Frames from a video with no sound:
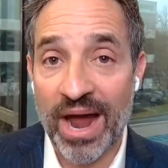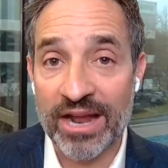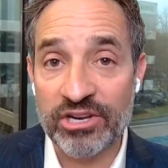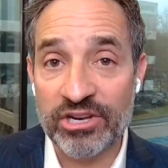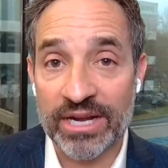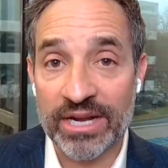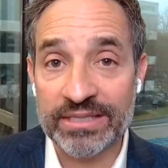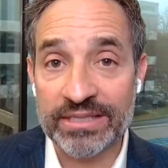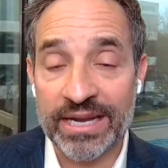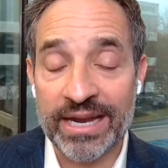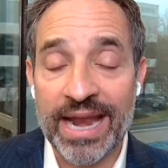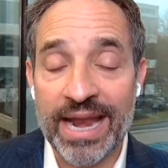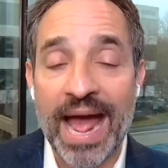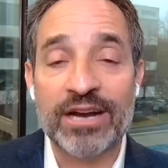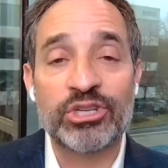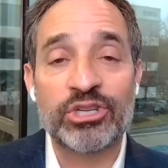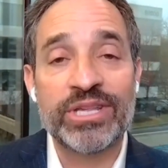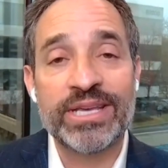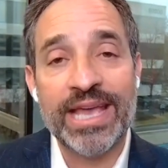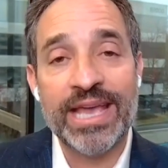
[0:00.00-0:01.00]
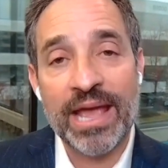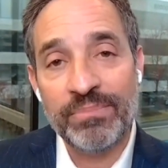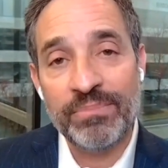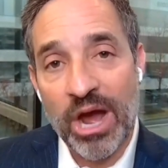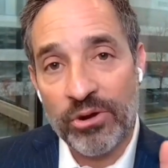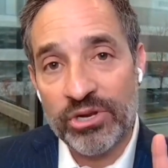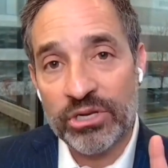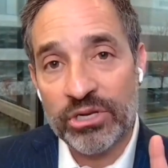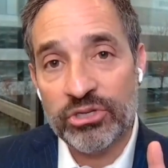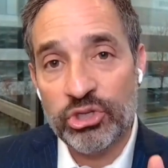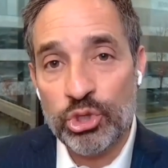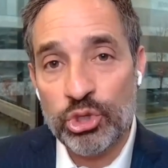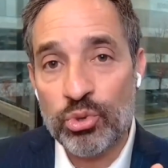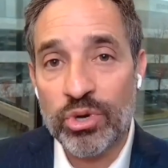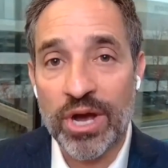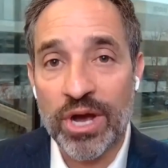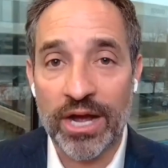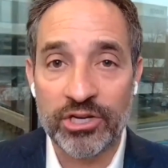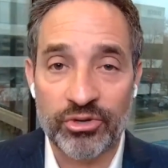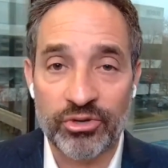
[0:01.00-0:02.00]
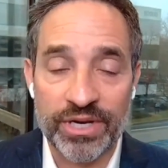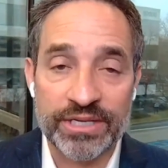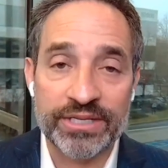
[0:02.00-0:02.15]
and it actually came down to two countries,